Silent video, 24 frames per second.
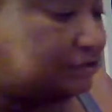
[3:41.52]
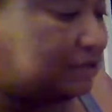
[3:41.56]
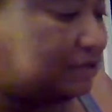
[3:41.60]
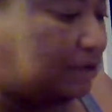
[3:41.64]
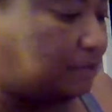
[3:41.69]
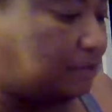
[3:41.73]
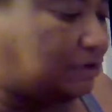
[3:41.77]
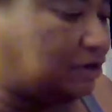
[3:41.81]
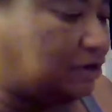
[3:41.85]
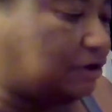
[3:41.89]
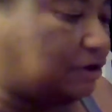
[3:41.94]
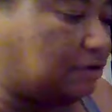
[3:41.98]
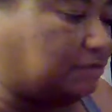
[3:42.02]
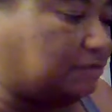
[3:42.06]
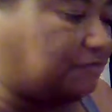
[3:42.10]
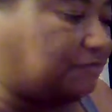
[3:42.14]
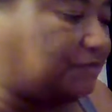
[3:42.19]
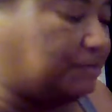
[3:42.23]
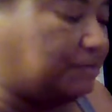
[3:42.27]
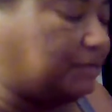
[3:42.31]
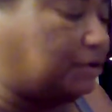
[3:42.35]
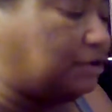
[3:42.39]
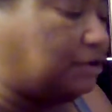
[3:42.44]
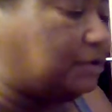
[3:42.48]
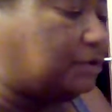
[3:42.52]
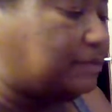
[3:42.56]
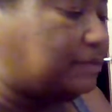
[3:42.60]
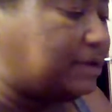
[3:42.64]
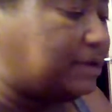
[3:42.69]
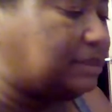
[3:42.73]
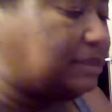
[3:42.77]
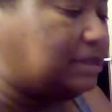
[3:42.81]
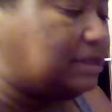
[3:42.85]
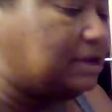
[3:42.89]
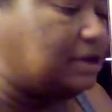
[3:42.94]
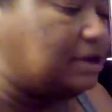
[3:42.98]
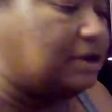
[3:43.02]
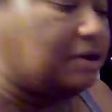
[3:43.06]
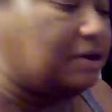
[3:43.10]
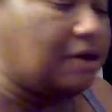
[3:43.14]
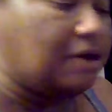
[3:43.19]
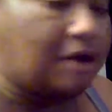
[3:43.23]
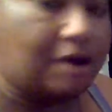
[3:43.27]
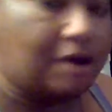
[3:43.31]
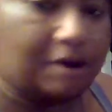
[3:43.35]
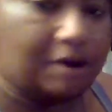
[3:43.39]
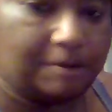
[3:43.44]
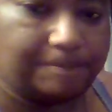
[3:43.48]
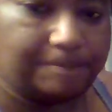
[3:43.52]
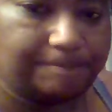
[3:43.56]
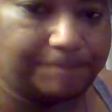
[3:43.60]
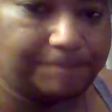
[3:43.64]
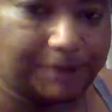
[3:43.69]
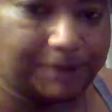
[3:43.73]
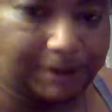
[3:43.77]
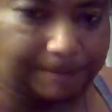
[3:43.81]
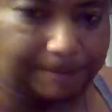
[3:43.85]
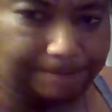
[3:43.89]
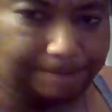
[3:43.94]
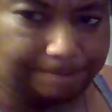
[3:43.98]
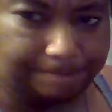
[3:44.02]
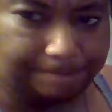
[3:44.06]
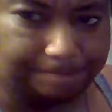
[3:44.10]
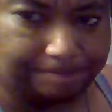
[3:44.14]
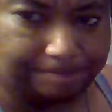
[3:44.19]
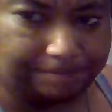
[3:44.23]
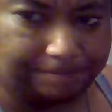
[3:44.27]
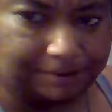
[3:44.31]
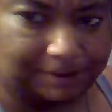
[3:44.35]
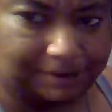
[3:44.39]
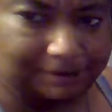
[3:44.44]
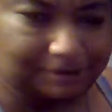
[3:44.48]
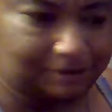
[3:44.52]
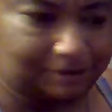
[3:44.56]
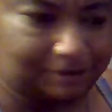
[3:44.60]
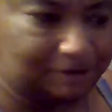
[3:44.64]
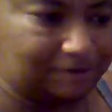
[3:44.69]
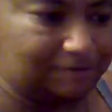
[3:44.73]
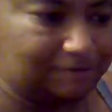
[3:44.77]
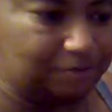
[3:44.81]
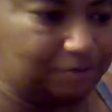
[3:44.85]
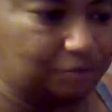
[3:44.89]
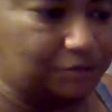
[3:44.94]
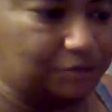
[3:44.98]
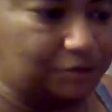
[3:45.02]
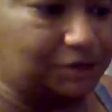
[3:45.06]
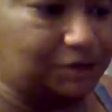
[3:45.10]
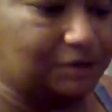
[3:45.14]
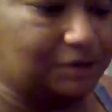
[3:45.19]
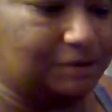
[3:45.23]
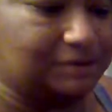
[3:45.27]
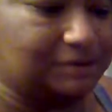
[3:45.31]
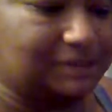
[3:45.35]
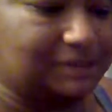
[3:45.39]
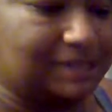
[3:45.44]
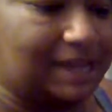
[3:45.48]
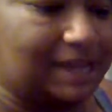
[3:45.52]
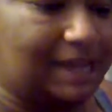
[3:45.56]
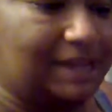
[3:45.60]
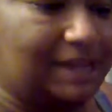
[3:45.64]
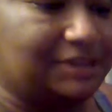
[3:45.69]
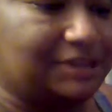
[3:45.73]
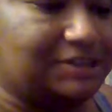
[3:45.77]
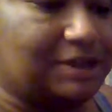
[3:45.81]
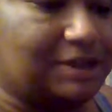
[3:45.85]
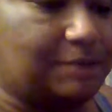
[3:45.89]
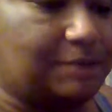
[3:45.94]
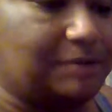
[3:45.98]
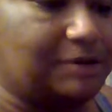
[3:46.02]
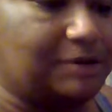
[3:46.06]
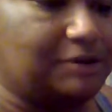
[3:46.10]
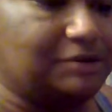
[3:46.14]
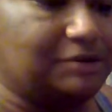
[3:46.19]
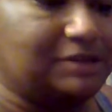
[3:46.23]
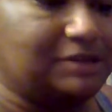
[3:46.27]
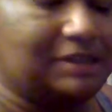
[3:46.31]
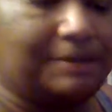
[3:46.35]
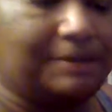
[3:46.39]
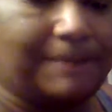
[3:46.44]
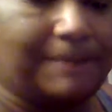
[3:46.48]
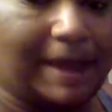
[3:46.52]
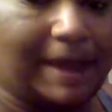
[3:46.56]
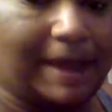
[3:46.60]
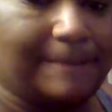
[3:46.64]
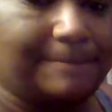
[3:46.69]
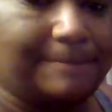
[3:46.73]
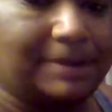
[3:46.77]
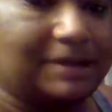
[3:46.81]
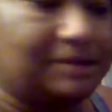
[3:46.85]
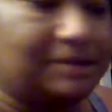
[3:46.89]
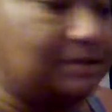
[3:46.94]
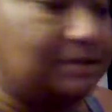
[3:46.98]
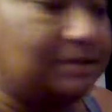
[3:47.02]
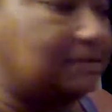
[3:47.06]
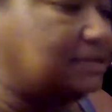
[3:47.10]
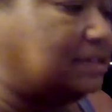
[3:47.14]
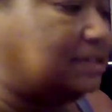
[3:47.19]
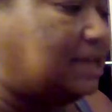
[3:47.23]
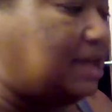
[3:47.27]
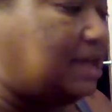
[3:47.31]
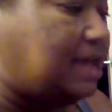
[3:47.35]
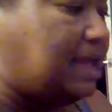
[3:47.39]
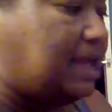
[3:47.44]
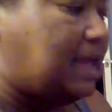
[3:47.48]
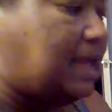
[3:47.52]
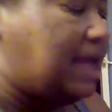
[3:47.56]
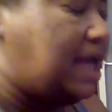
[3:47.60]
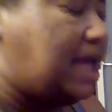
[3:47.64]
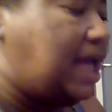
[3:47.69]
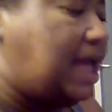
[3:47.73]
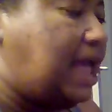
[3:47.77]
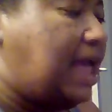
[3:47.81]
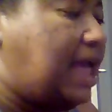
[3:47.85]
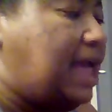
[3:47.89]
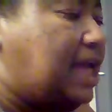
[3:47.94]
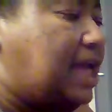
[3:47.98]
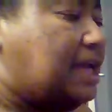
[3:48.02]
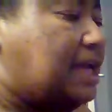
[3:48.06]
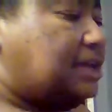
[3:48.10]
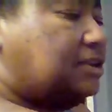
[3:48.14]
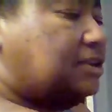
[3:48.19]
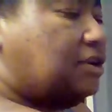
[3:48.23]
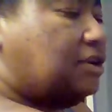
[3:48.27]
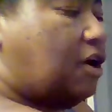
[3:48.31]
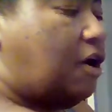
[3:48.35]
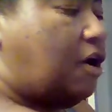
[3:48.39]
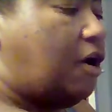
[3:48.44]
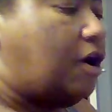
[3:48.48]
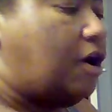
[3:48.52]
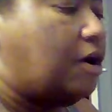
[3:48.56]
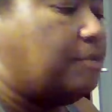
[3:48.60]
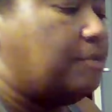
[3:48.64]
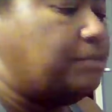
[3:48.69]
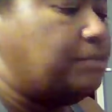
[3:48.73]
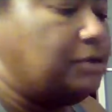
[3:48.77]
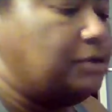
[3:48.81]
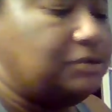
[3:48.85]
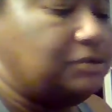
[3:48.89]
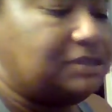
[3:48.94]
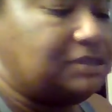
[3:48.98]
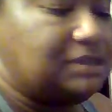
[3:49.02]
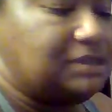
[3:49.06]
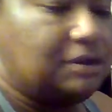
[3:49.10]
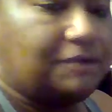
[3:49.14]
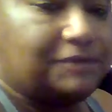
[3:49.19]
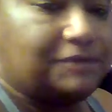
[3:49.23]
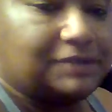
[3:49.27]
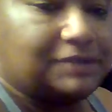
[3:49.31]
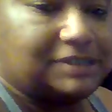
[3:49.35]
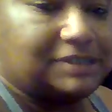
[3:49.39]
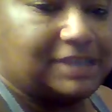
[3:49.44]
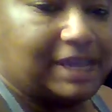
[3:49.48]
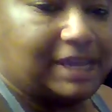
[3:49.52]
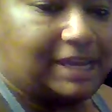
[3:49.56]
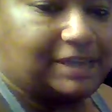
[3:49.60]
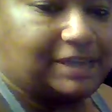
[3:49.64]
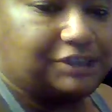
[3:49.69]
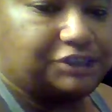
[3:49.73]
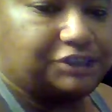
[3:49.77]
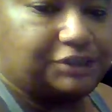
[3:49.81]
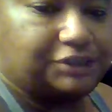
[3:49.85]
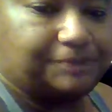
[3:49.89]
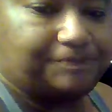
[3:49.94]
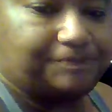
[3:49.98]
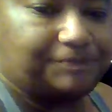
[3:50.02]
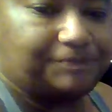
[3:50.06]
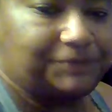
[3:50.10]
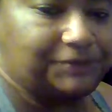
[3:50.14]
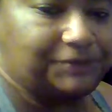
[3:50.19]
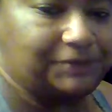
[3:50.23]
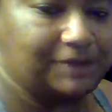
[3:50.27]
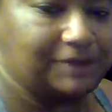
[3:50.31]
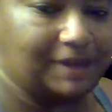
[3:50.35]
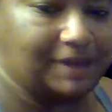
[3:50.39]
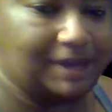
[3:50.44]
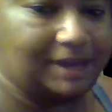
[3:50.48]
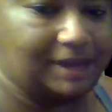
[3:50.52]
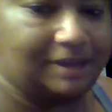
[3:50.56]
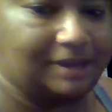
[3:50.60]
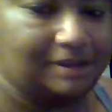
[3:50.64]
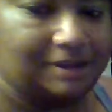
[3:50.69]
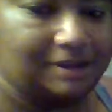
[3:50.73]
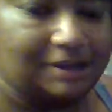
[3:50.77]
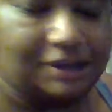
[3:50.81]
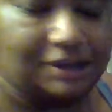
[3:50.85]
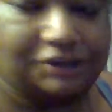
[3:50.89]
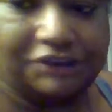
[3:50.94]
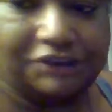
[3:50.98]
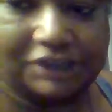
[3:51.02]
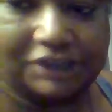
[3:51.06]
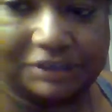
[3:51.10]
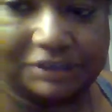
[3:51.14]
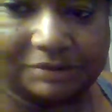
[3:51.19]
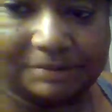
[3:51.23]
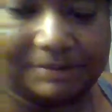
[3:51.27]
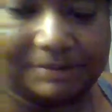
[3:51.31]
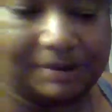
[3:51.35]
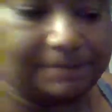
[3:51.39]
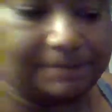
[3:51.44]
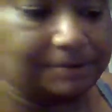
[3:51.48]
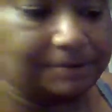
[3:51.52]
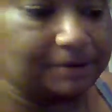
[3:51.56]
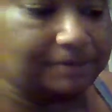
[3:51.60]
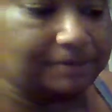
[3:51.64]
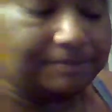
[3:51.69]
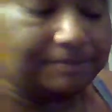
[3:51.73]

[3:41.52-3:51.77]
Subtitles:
that we are familiar with. Our big bundle of, sage that we usually buy in bundles. And our blue silver sage. Okay. Just remember,